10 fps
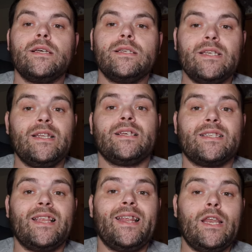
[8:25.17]
seeing
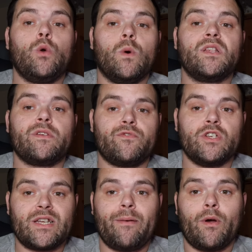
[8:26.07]
as their new ones have
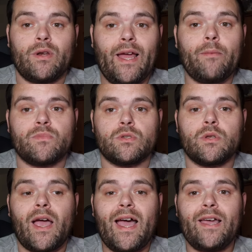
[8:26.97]
just come out in
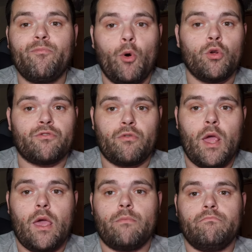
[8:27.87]
Amazon, I bought
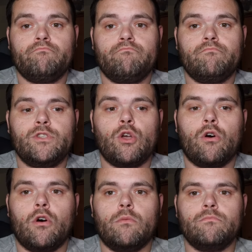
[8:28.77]
three.
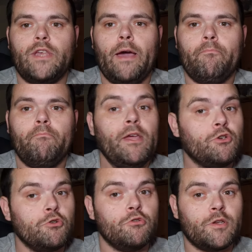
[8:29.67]
So, yeah, make
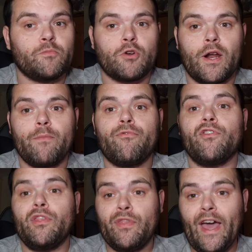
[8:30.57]
sure you subscribe
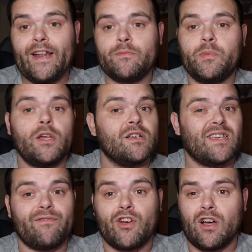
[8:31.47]
for that, because
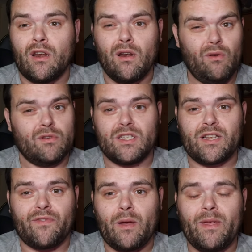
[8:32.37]
I've got loads of
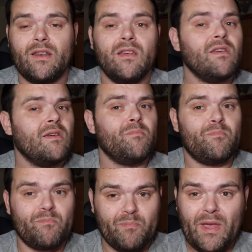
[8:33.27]
stuff coming.
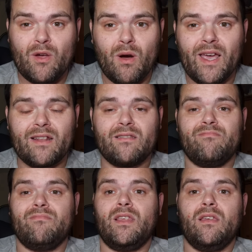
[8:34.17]
Be quiet.
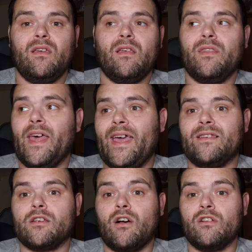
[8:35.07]

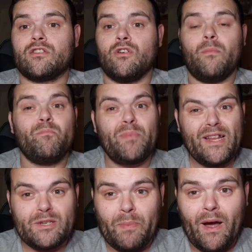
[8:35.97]
There's also
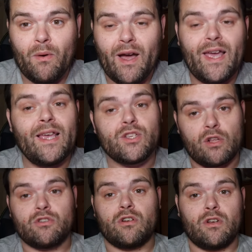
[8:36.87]
Bits Power is
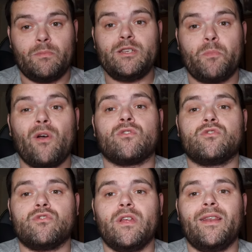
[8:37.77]
also going to be
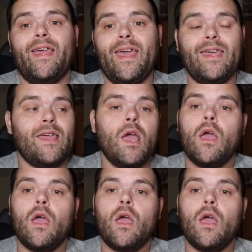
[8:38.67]
sponsoring a